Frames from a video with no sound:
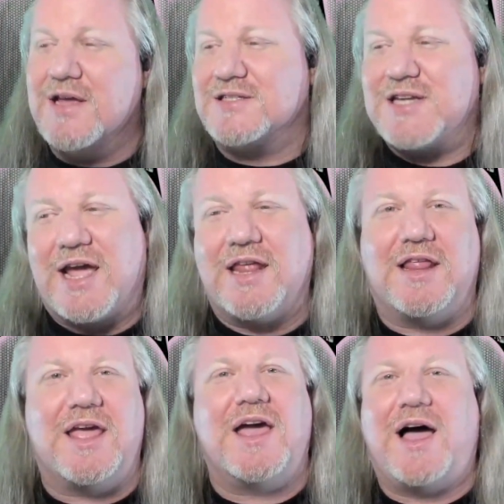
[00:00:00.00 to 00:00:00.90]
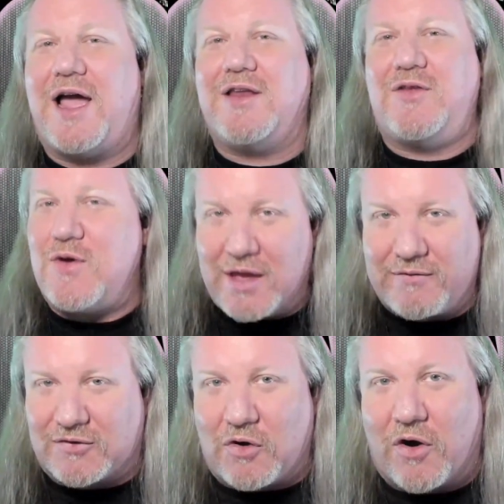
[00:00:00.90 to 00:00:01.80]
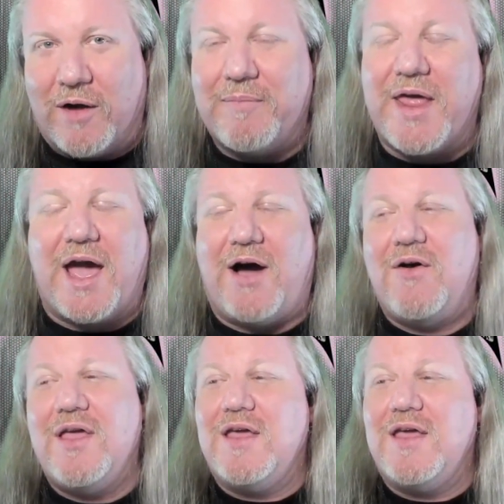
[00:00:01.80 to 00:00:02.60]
Secondly, I do give a score. Now,